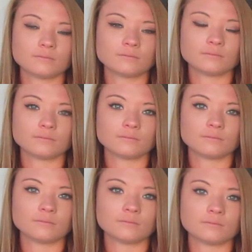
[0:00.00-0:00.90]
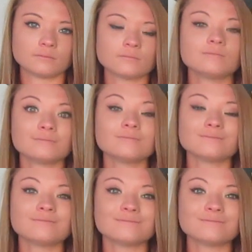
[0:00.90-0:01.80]

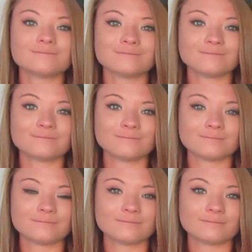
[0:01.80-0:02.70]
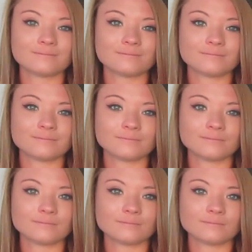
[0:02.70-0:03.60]

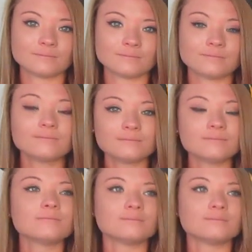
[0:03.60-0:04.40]
The person shown says nothing.